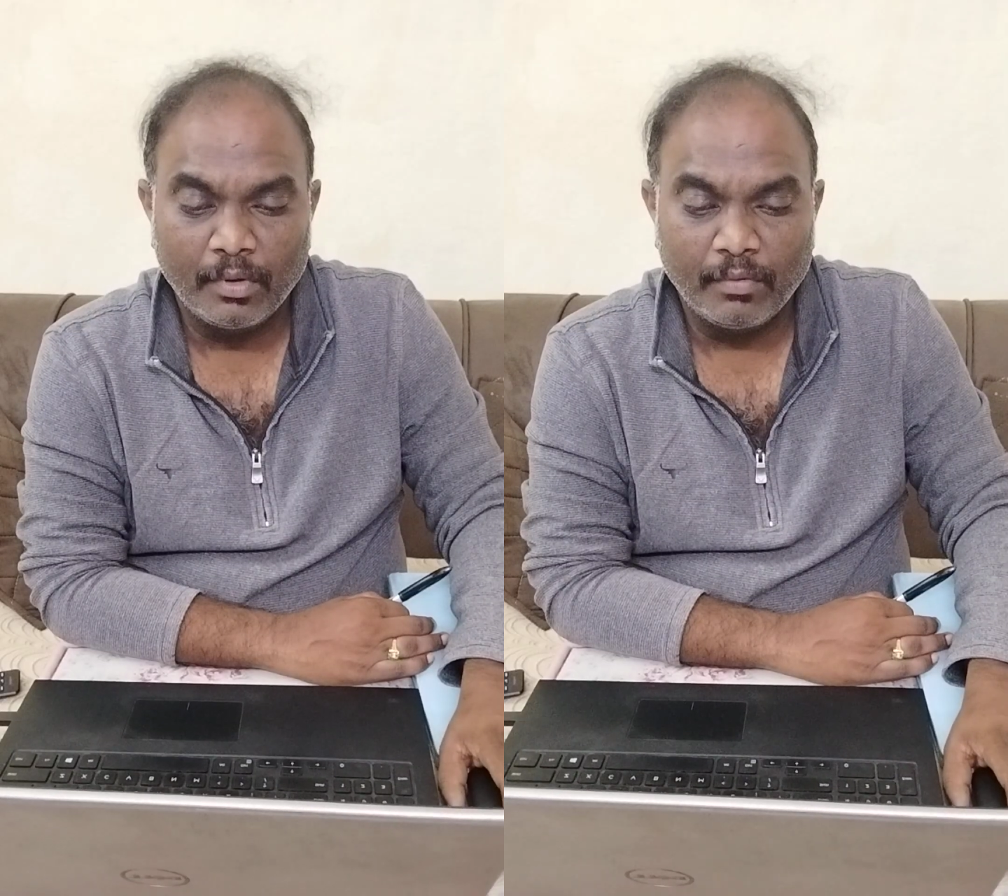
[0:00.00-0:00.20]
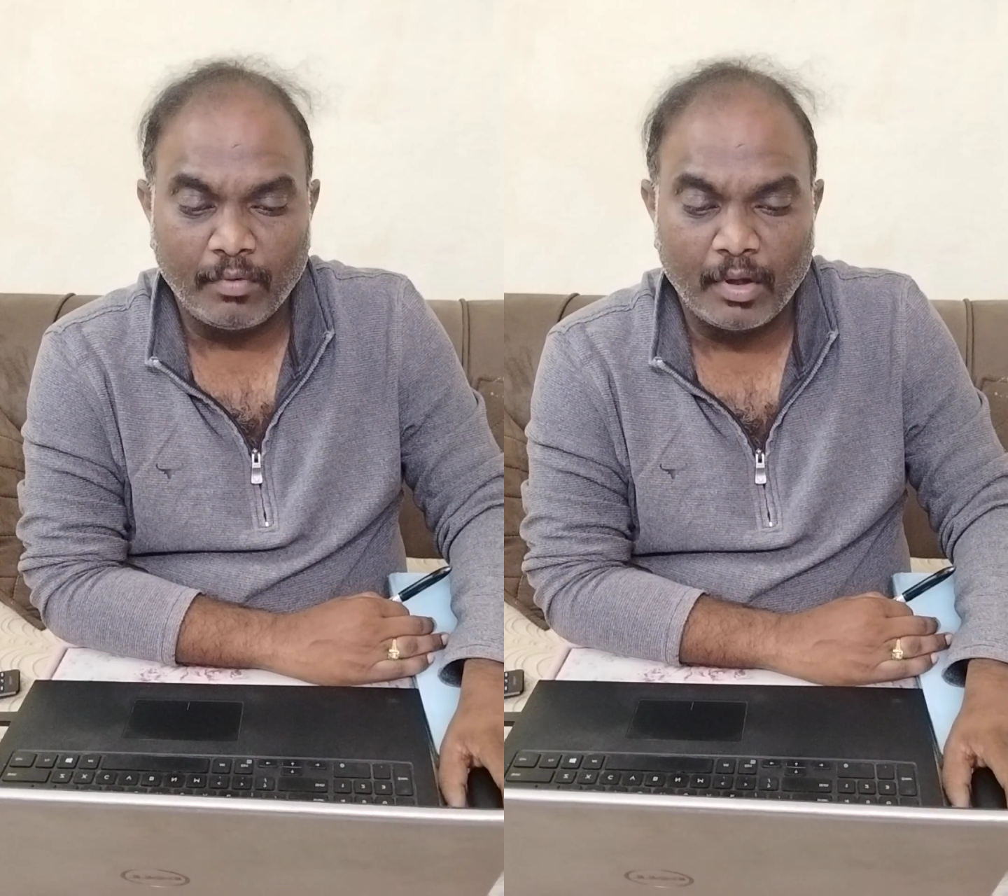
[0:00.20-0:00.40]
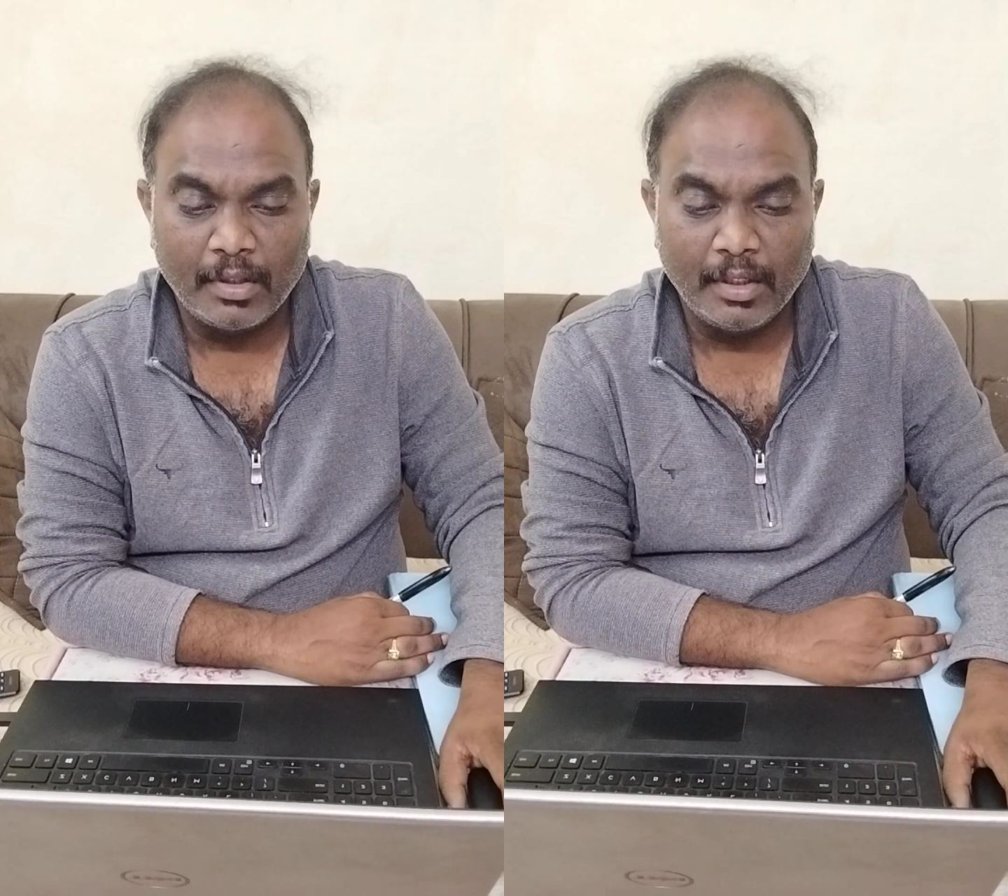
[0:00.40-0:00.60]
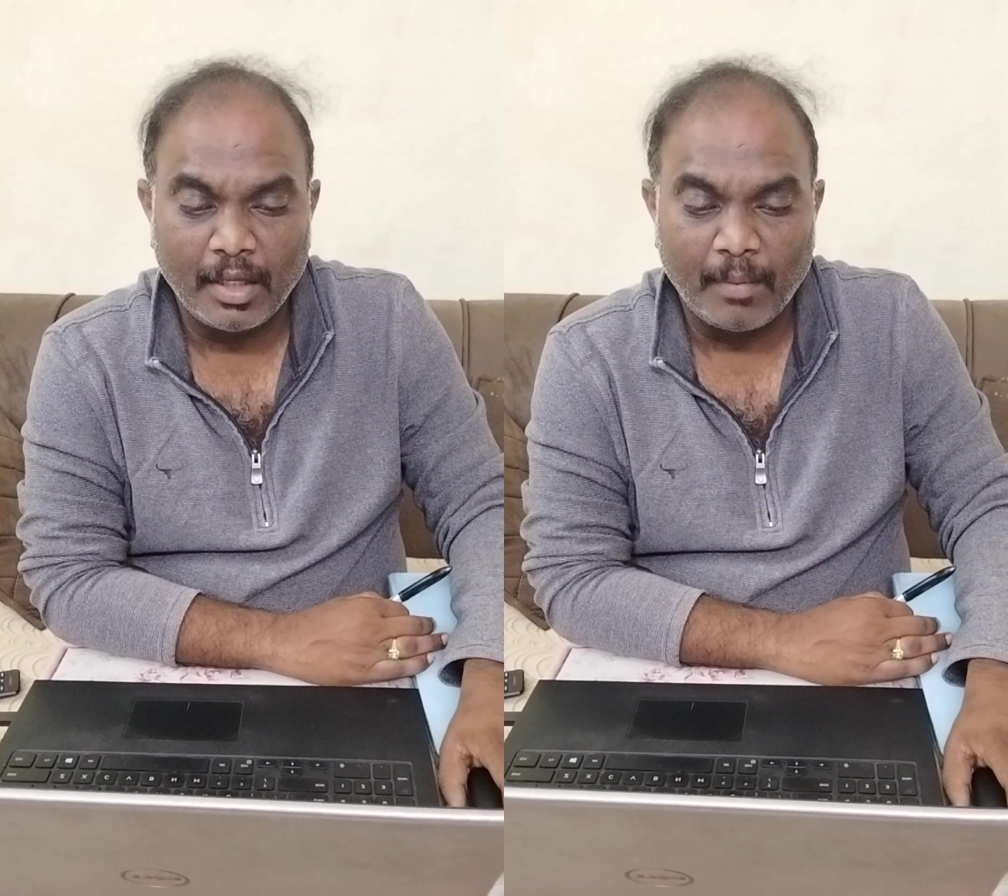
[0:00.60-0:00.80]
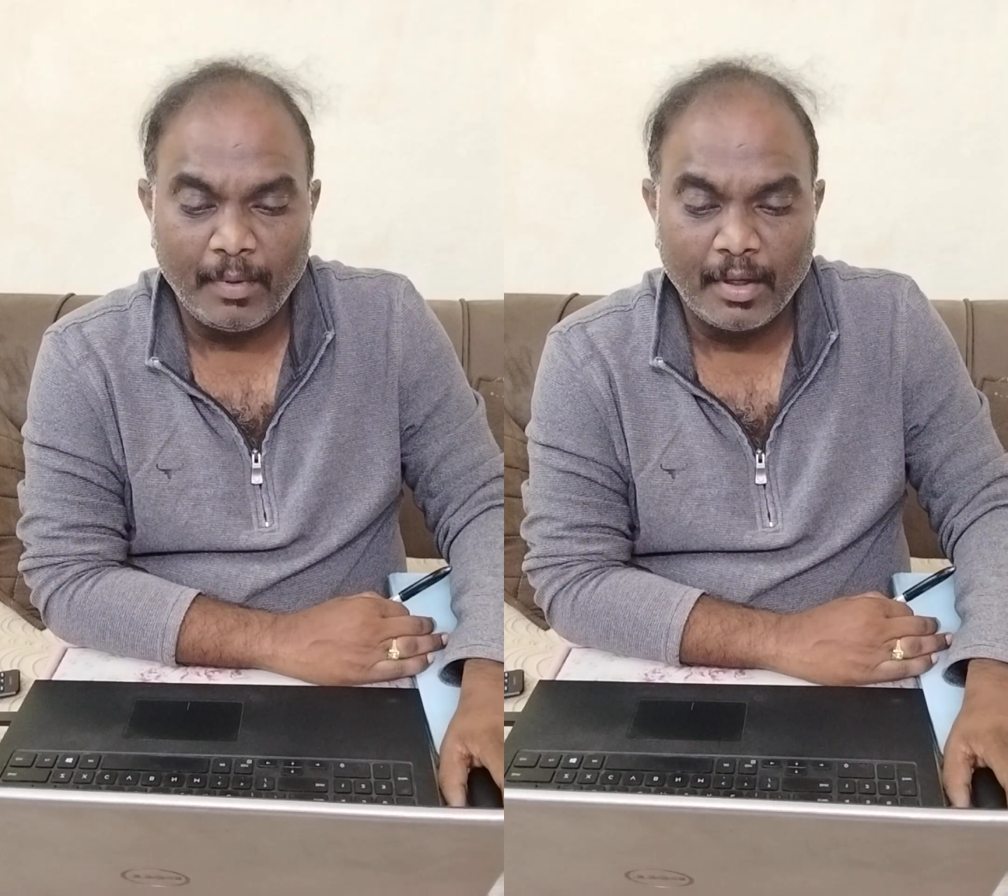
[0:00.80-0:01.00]
for
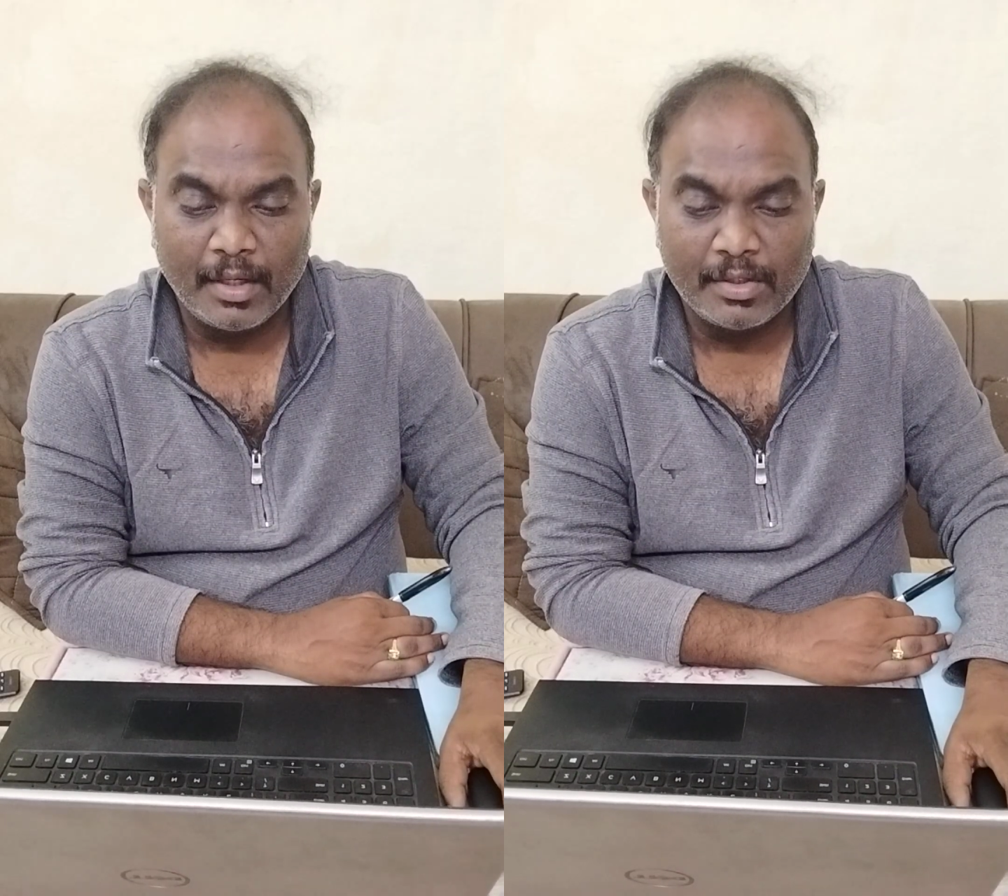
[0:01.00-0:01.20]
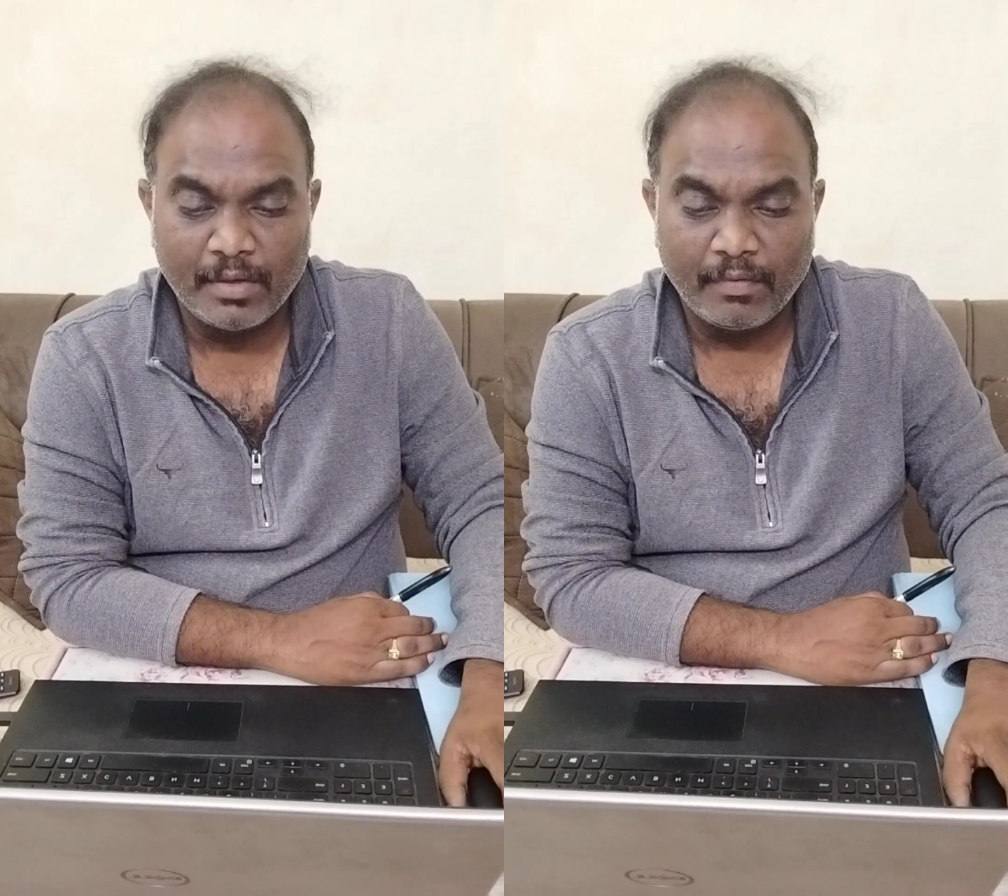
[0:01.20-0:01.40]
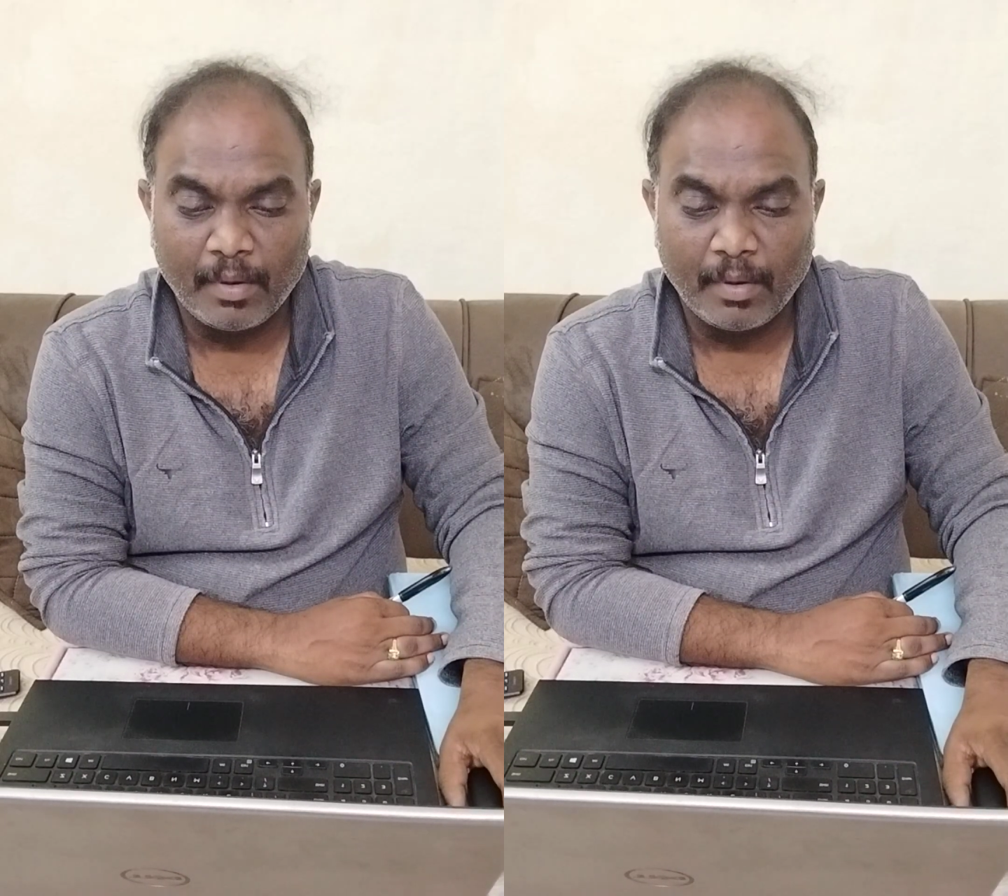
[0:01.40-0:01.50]
the application of